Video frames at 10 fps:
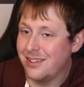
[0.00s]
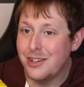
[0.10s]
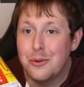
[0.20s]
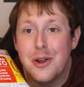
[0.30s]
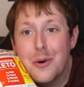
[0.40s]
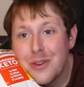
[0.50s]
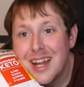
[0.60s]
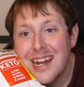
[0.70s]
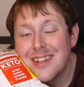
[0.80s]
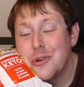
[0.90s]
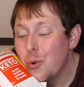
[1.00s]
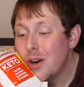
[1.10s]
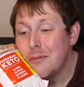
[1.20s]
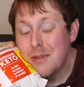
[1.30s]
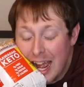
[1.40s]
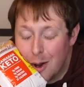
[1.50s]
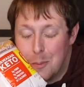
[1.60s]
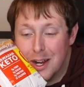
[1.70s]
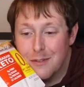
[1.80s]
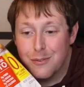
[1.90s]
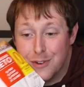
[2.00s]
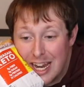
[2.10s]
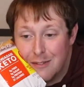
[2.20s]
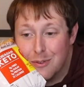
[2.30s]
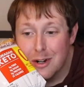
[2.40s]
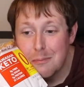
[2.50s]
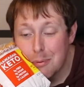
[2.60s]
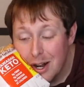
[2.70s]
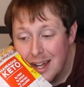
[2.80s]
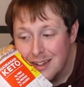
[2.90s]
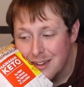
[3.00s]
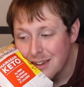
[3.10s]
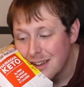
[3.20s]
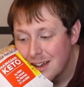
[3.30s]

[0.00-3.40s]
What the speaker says: You know that? You are now my favorite bread.